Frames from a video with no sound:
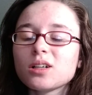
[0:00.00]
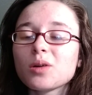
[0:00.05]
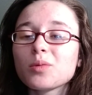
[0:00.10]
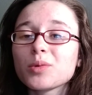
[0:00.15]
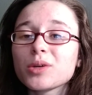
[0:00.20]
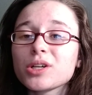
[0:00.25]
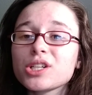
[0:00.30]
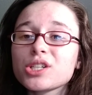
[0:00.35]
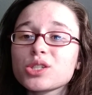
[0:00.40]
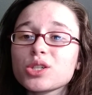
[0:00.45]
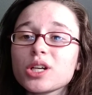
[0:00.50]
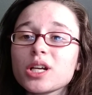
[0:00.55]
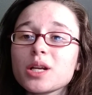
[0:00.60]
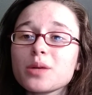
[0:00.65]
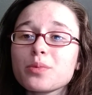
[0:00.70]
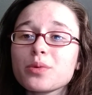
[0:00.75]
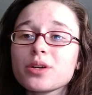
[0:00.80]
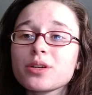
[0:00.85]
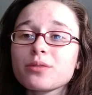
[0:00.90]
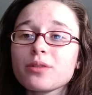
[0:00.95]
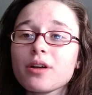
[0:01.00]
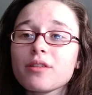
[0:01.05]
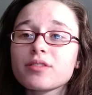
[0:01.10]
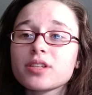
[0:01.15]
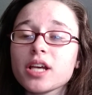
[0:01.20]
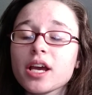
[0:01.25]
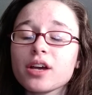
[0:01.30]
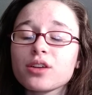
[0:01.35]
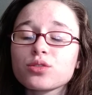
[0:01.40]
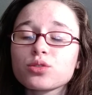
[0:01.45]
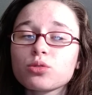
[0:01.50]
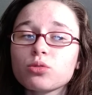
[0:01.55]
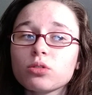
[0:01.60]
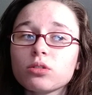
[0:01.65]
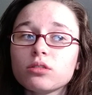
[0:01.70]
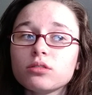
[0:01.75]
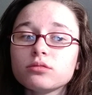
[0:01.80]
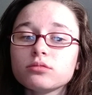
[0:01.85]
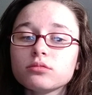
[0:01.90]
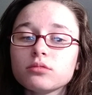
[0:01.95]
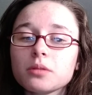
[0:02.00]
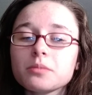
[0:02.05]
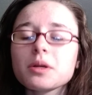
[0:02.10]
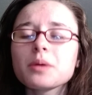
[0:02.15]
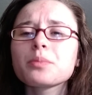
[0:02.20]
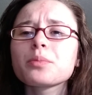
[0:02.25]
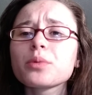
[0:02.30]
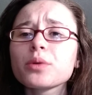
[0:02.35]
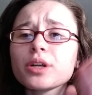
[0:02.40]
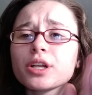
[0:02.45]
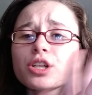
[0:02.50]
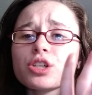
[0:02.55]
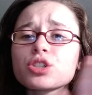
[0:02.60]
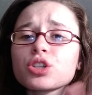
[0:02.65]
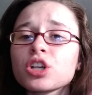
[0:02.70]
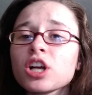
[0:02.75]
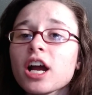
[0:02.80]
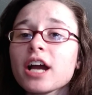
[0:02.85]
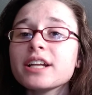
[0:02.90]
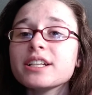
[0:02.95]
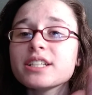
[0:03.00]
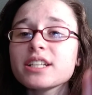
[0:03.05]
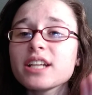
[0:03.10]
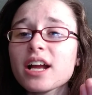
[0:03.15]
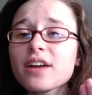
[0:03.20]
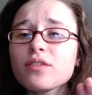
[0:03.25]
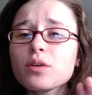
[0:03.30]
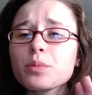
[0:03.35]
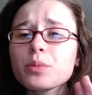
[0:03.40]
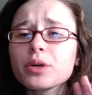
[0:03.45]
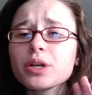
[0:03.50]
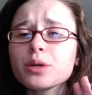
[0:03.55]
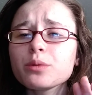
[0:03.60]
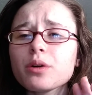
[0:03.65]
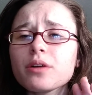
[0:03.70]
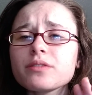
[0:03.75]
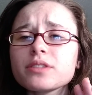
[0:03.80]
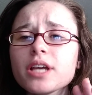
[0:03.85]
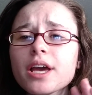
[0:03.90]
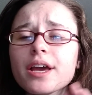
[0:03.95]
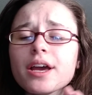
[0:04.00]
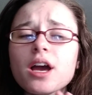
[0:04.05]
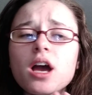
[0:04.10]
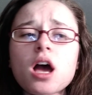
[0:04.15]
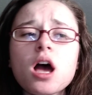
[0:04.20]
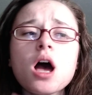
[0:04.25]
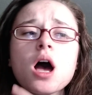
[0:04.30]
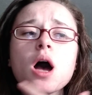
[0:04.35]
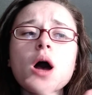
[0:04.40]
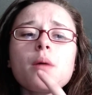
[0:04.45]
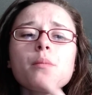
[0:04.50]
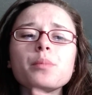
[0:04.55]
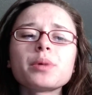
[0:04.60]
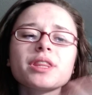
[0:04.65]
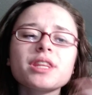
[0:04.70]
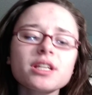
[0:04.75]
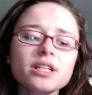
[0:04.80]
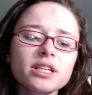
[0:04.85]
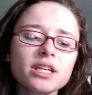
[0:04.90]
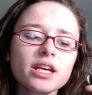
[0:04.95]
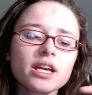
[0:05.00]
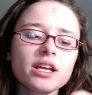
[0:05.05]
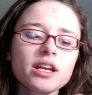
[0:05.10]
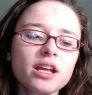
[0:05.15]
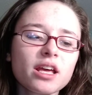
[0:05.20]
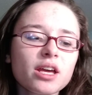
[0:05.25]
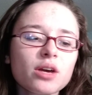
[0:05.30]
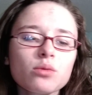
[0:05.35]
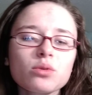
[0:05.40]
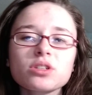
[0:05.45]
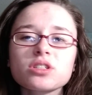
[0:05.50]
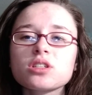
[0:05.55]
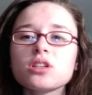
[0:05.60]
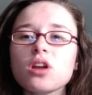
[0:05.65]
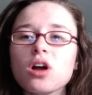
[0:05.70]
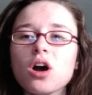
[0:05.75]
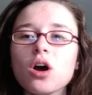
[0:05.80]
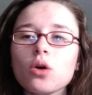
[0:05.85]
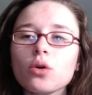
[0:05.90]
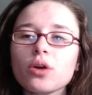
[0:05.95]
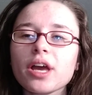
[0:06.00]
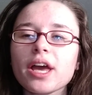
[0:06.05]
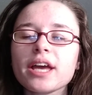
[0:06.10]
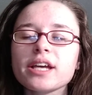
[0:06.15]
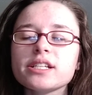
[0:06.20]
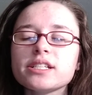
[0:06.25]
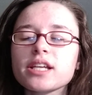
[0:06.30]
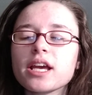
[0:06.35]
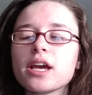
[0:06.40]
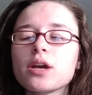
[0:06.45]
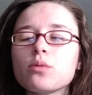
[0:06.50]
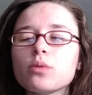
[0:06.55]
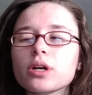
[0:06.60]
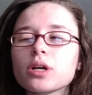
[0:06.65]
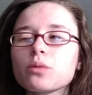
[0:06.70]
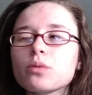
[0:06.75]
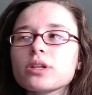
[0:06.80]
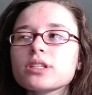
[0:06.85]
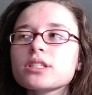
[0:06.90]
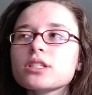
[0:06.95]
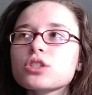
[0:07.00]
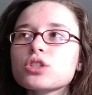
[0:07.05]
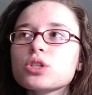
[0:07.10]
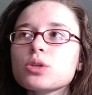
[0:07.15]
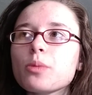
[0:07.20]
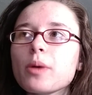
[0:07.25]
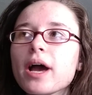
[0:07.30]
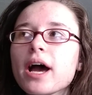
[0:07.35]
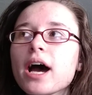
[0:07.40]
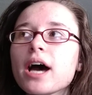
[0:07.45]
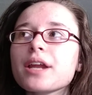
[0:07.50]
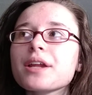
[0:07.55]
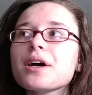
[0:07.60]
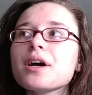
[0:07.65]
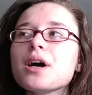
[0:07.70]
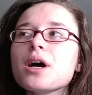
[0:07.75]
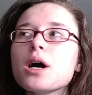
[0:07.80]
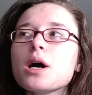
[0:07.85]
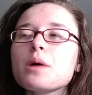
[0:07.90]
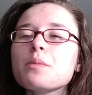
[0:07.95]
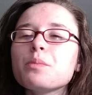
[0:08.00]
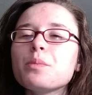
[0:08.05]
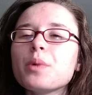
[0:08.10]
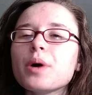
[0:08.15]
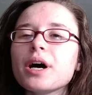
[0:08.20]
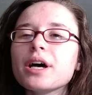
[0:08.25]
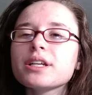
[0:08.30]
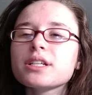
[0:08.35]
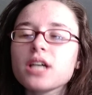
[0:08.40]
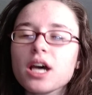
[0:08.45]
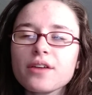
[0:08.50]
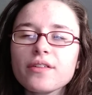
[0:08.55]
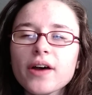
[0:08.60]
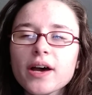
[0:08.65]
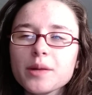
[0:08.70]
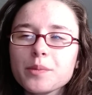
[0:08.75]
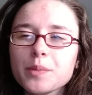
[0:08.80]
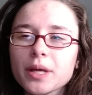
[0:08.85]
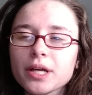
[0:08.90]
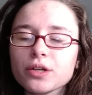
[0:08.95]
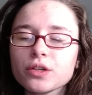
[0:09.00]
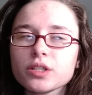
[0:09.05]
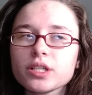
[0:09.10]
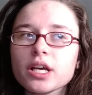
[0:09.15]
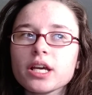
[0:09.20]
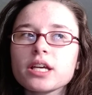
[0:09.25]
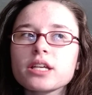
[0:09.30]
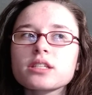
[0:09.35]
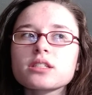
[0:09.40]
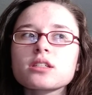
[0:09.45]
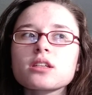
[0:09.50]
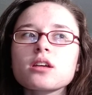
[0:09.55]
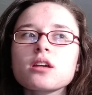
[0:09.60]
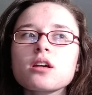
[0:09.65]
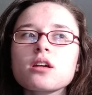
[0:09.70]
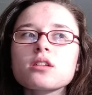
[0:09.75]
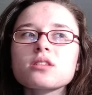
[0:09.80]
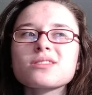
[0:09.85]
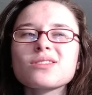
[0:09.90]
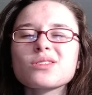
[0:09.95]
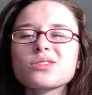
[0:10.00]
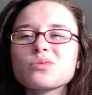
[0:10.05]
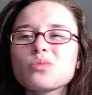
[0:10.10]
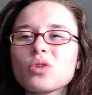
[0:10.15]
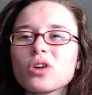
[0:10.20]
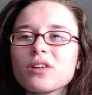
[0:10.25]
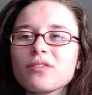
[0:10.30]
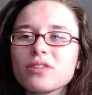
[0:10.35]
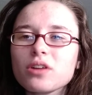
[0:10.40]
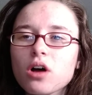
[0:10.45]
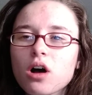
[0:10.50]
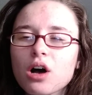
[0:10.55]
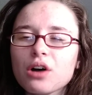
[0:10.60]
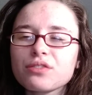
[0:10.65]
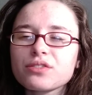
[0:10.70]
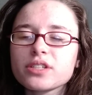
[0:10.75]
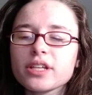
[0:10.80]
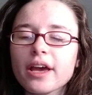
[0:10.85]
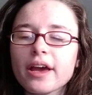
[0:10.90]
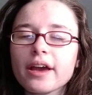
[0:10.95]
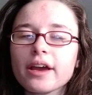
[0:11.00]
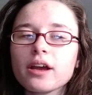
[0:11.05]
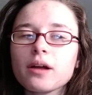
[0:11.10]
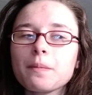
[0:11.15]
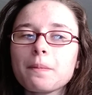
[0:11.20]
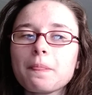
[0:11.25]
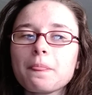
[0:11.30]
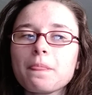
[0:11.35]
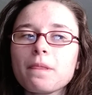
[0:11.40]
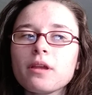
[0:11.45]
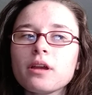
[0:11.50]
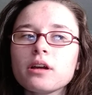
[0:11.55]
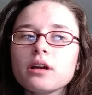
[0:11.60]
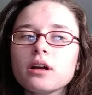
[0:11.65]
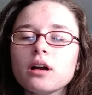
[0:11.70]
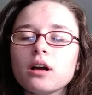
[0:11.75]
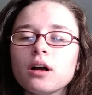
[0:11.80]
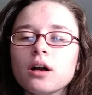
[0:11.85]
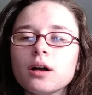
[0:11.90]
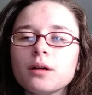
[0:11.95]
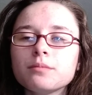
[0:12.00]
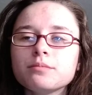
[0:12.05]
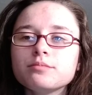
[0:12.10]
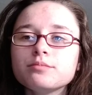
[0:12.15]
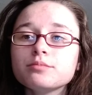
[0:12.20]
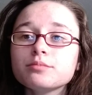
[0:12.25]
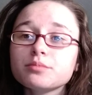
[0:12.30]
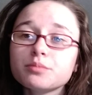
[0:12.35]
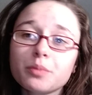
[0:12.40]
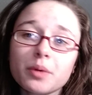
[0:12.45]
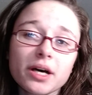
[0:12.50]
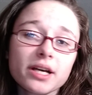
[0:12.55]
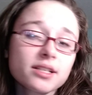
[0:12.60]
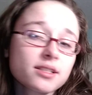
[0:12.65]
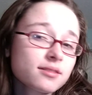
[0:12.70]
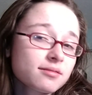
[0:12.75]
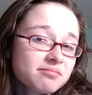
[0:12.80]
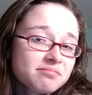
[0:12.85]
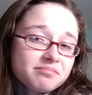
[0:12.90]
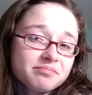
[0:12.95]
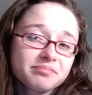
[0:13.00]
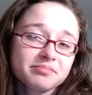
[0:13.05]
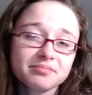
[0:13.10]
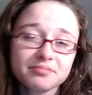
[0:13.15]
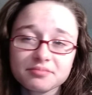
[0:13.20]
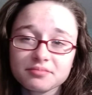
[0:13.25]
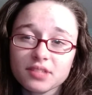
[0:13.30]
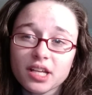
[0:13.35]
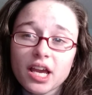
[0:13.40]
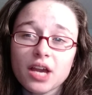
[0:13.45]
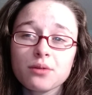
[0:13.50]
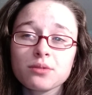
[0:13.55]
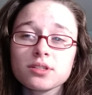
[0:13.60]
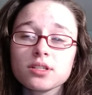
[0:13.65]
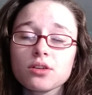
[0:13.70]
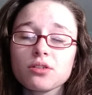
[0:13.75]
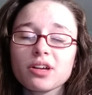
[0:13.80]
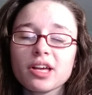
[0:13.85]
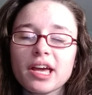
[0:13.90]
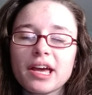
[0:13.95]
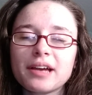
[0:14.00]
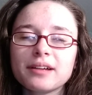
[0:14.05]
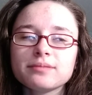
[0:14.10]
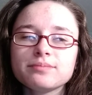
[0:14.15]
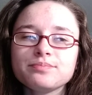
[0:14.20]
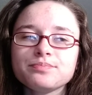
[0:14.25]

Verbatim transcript: pretty sure I had a pretty rough day at school. I'm not pretty sure, I did have a pretty rough day, but then again, it was an okay day where it wasn't too bad, but I've had better days, so it was more of an off day. Um, but it was okay.